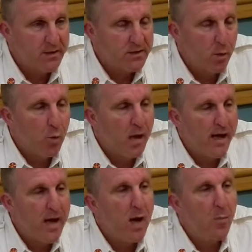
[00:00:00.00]
in a
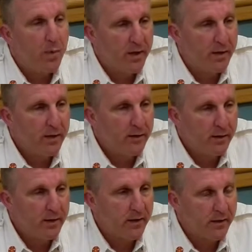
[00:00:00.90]
way helping
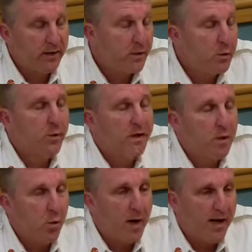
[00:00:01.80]
in a
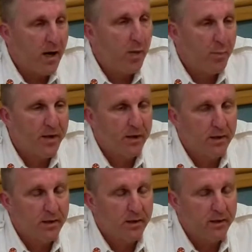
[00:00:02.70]
unique way, helping in
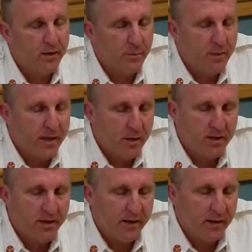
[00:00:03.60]
a manner
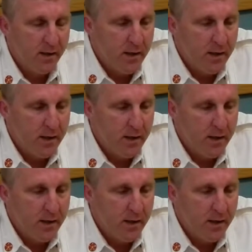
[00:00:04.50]
that